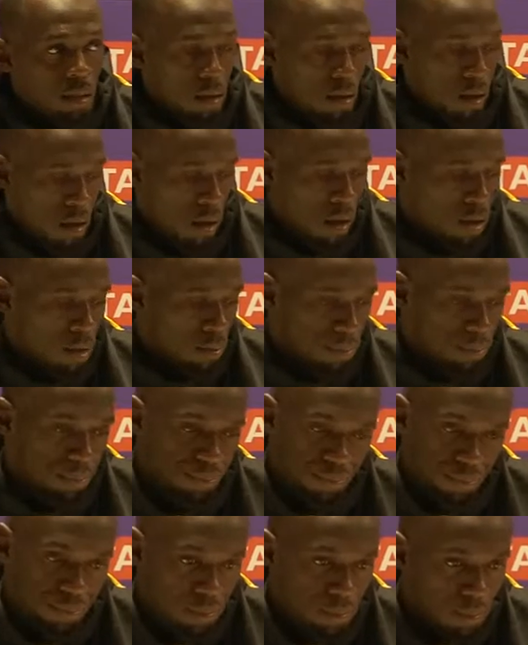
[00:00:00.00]

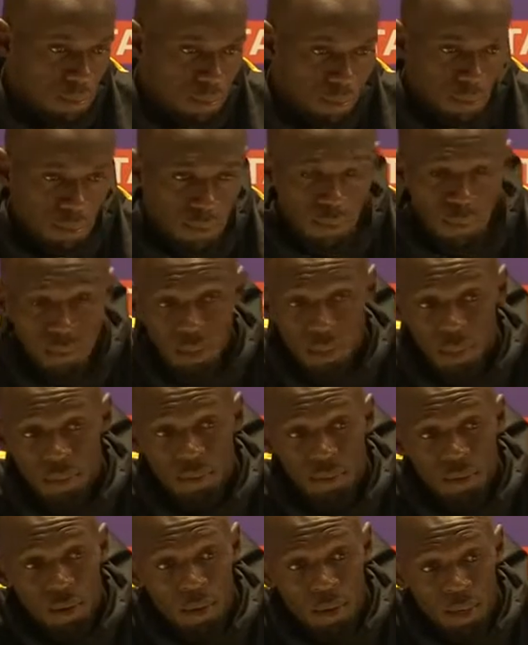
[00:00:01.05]
I
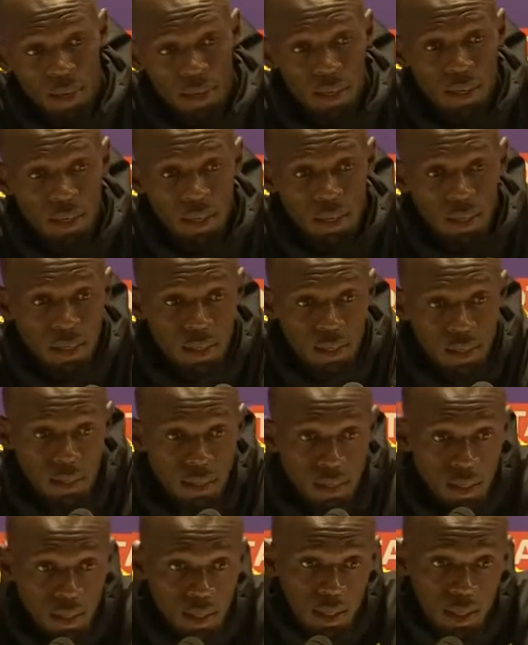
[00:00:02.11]
have no idea.
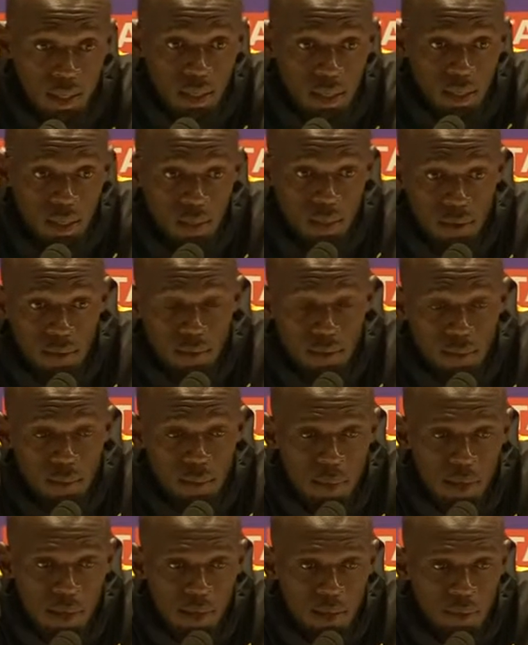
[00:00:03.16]
For
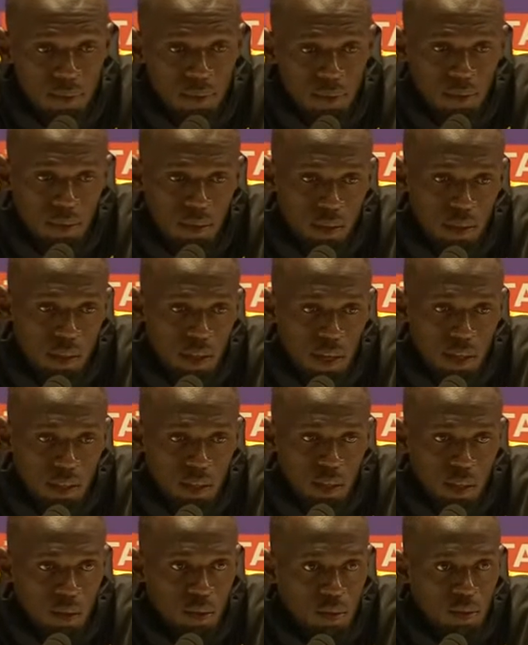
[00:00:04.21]
me, you guys
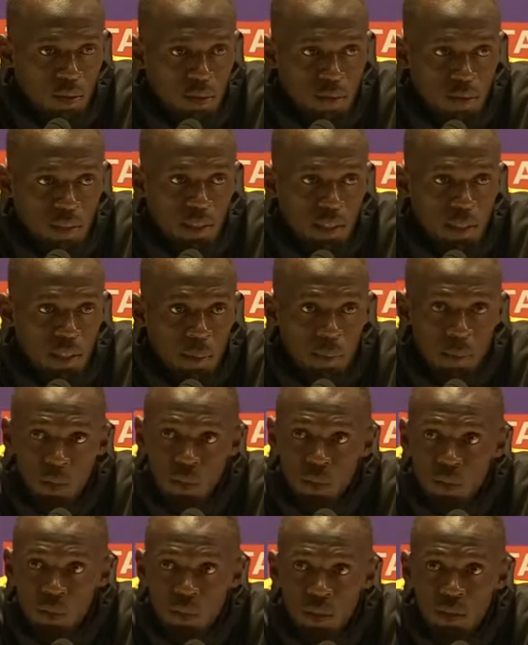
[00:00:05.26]
know, the first thing I'm
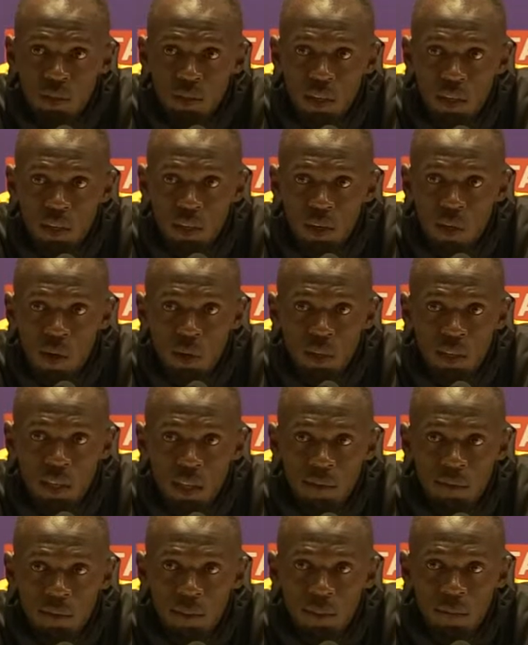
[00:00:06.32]
going to do is try to go out and
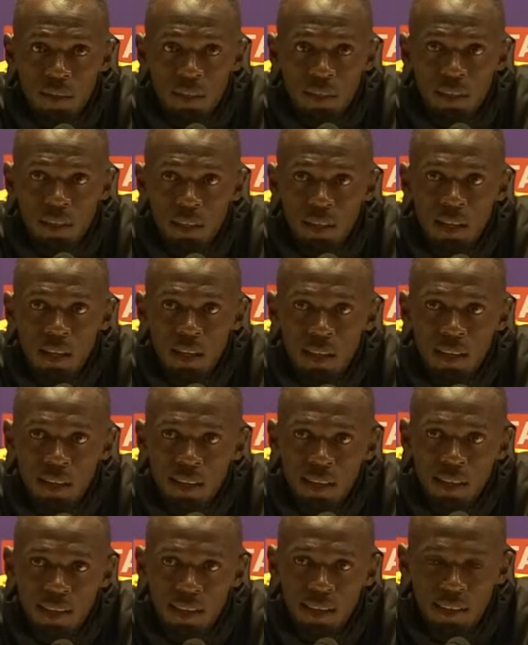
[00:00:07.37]
have some fun.
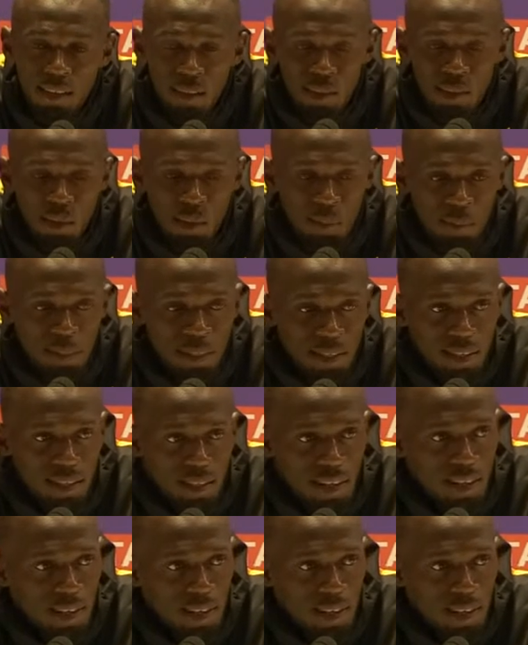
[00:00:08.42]
You know what I mean?